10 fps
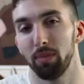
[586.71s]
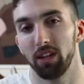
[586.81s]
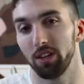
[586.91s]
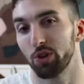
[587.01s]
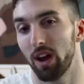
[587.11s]

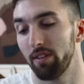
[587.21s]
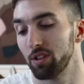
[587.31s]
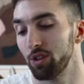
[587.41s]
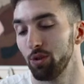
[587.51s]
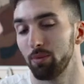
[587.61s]
mini travel
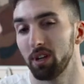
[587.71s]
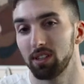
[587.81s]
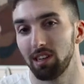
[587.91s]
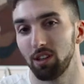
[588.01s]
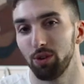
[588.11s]

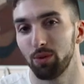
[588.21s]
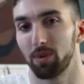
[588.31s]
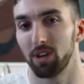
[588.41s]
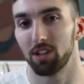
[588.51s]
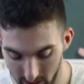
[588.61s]
toothpaste and
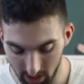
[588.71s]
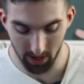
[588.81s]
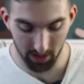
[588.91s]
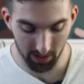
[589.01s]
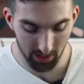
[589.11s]
toothbrush.
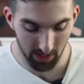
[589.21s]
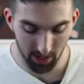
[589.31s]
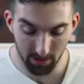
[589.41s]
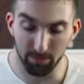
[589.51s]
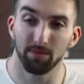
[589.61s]
And
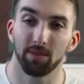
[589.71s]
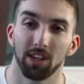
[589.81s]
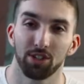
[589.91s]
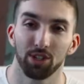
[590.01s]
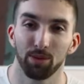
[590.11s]

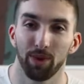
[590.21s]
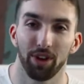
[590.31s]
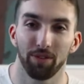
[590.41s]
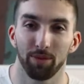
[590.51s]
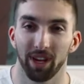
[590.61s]
that's just about
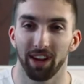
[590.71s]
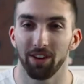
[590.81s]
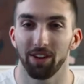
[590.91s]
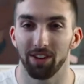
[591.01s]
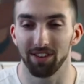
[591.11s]
it for my
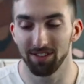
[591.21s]
carry-on.